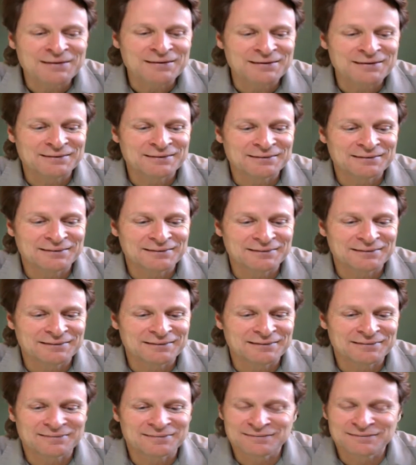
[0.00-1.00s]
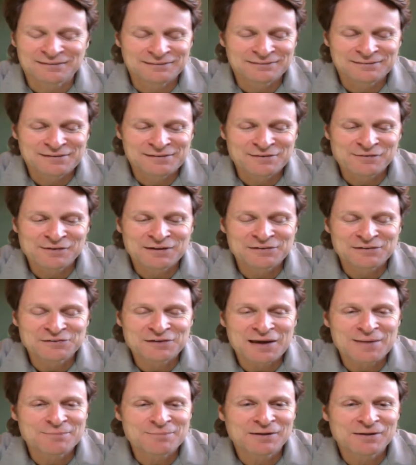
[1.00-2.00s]
And uh, I, I, give you an
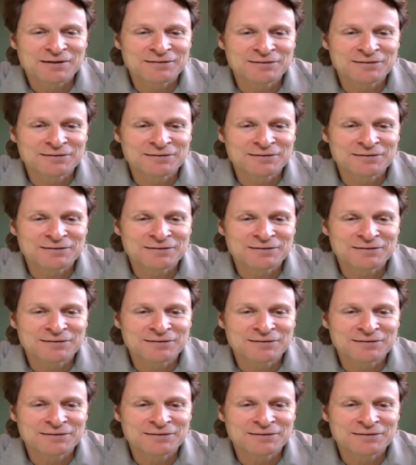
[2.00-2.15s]
example.